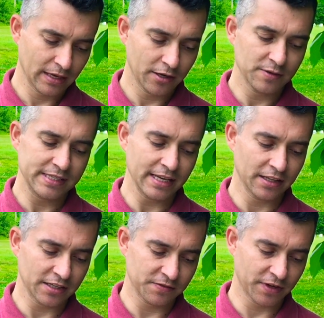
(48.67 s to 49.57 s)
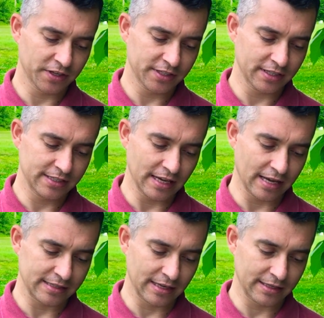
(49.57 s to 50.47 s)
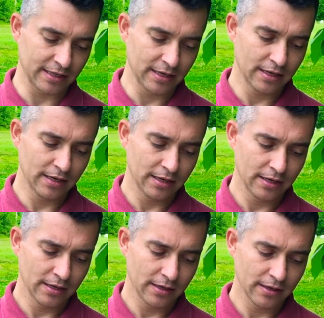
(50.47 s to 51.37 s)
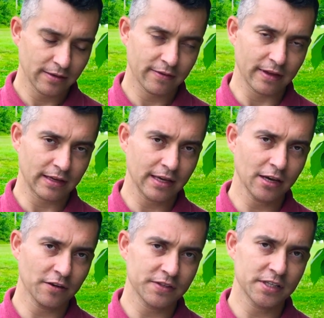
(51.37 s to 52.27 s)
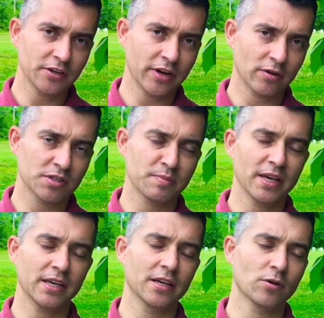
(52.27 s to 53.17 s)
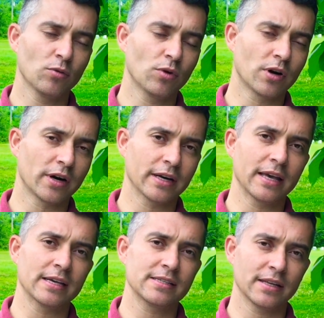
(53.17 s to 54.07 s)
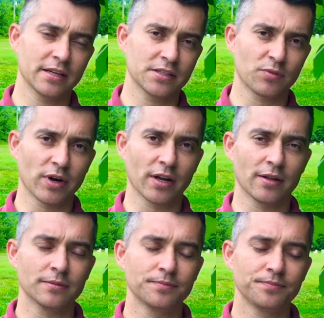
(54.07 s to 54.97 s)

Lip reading: You see, in this verse it says that the king of Syria was making war against Israel.